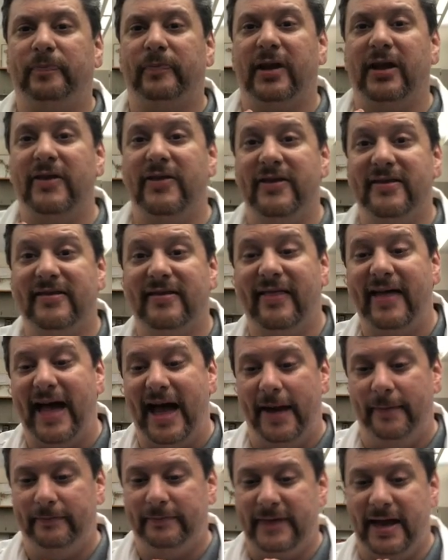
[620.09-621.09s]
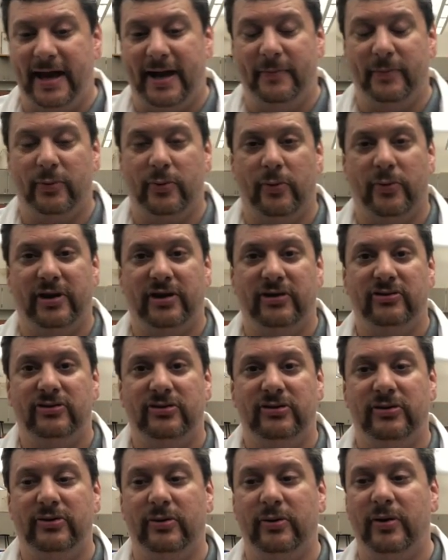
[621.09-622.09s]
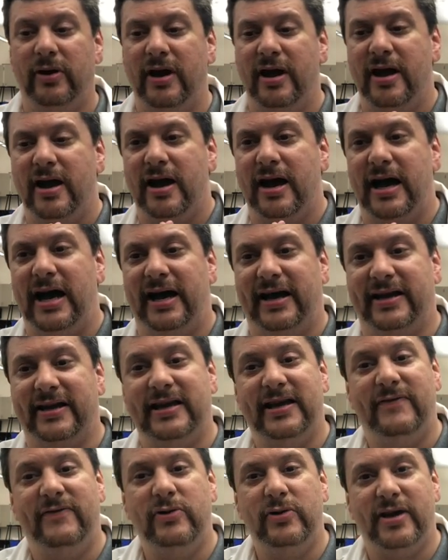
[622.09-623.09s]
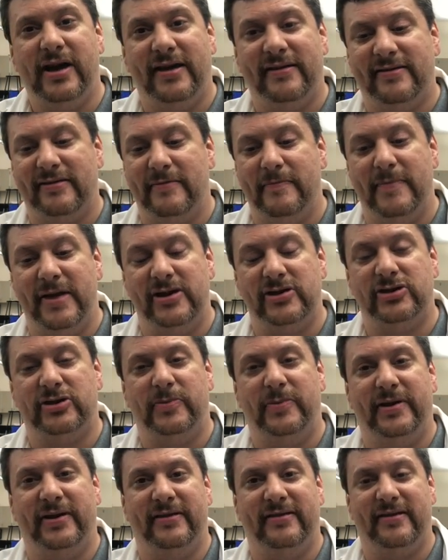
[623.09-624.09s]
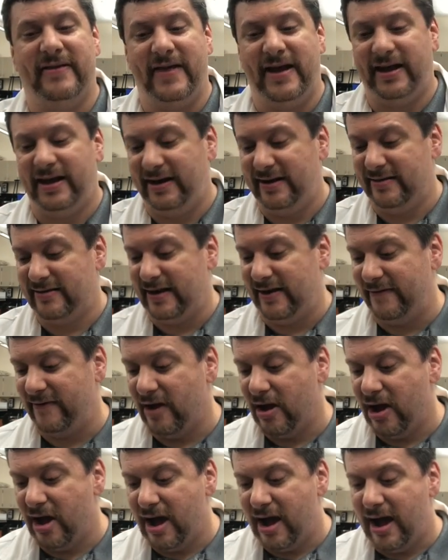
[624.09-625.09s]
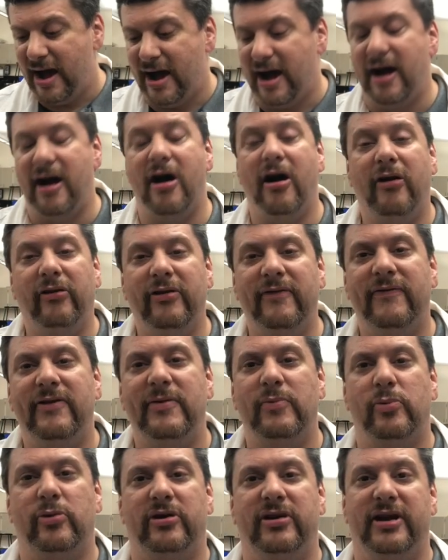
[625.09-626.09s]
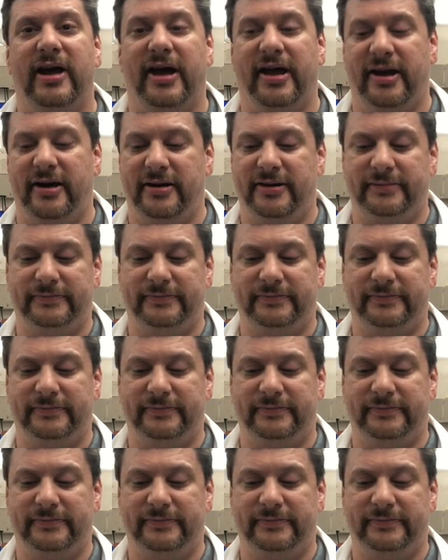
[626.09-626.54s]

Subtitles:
this lab, and I'm going to give you guys some measurements and that kind of stuff, all of them were done